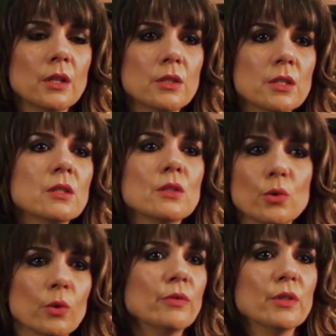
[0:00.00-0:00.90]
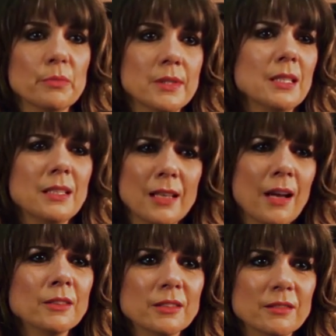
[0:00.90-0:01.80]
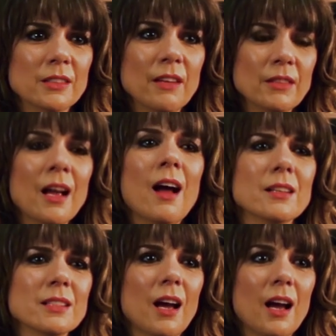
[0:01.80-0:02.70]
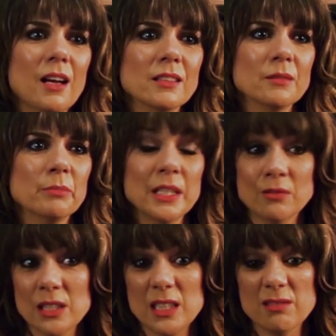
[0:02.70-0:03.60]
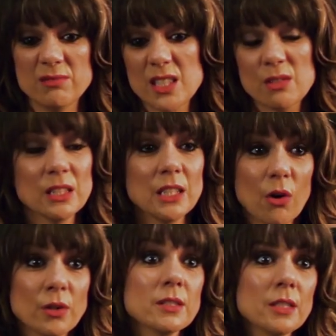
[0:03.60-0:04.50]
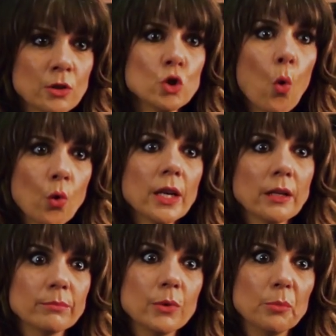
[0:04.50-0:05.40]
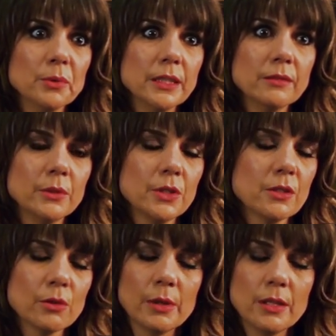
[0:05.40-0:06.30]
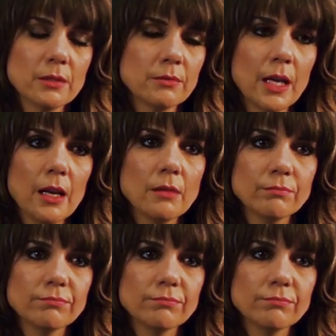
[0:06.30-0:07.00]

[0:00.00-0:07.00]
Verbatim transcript: Just the two of them sitting down and having a heart-to-heart and being really, just really honest and talking properly, which is always key.